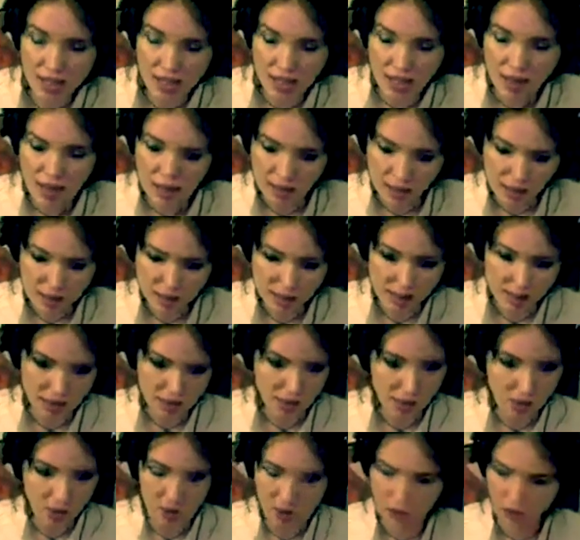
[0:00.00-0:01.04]
and then
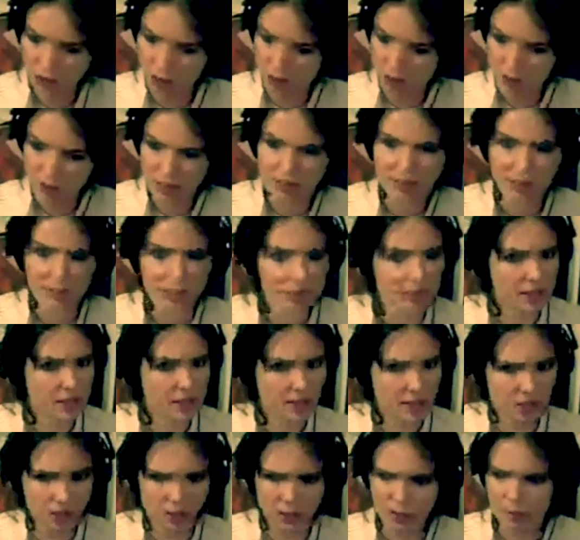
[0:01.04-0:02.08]
going, okay, so there's
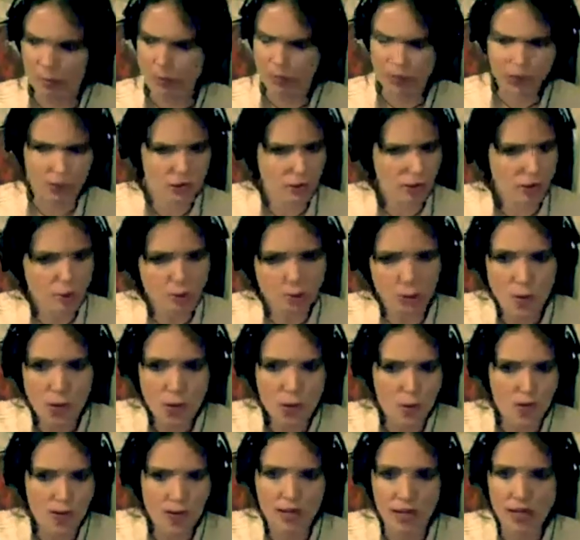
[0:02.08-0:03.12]
so much not
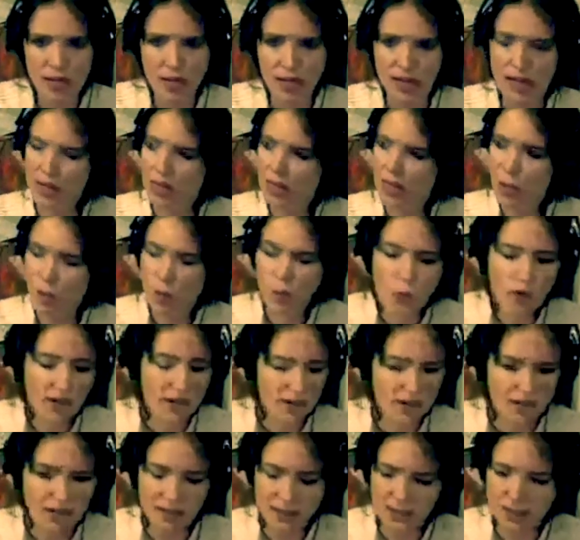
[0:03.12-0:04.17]
working here. Like, we
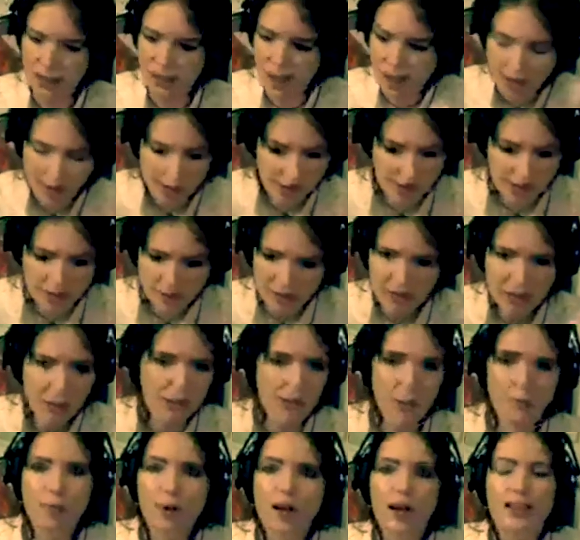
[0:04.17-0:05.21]
need to
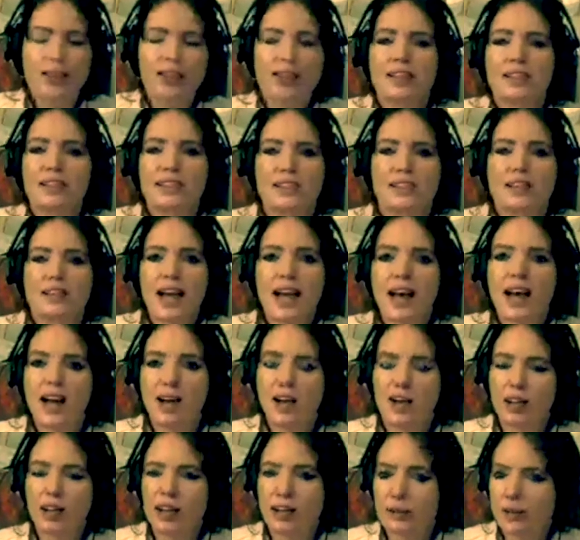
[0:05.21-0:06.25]
break this
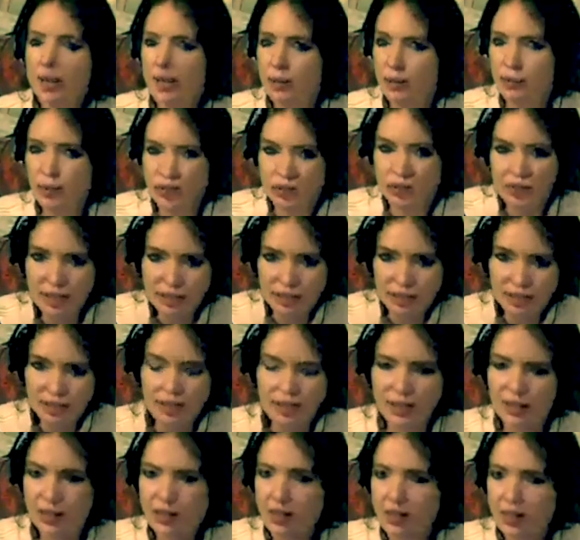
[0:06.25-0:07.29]
down, and we need
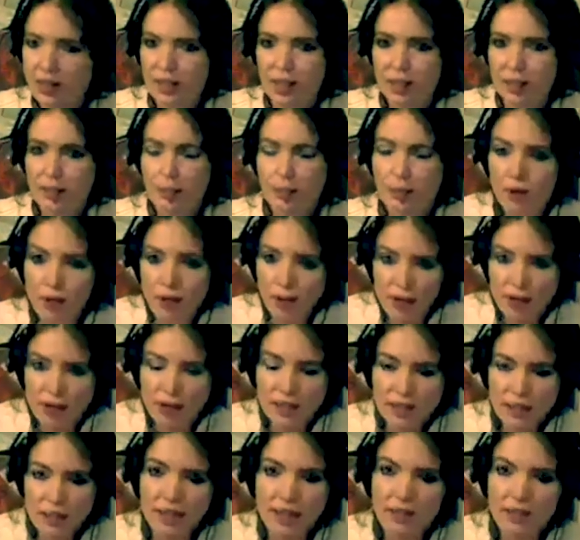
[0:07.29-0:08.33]
to bring
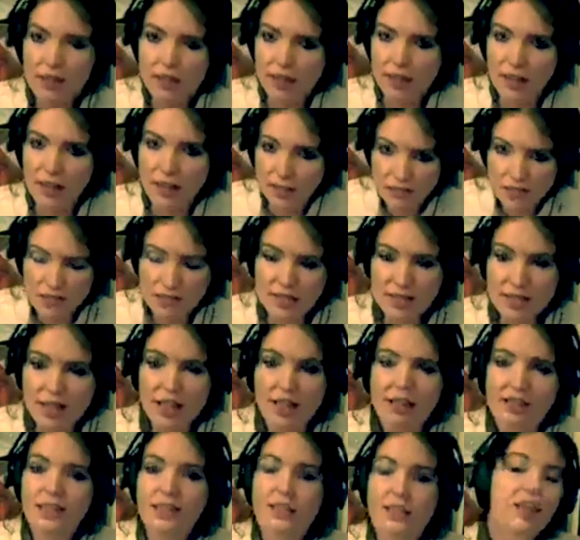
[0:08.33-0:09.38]
in an
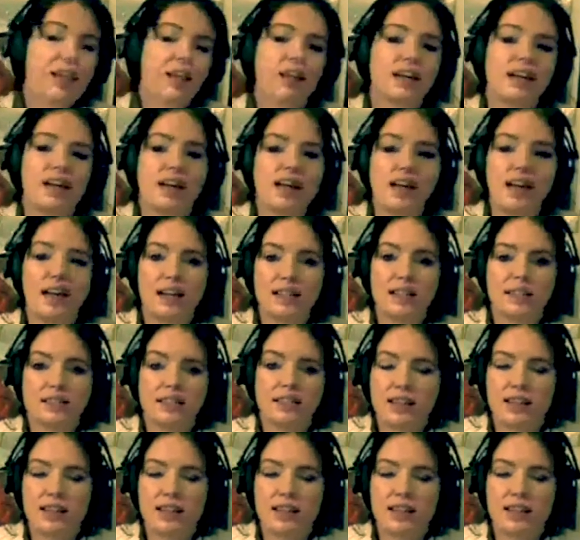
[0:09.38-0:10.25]
understanding here. And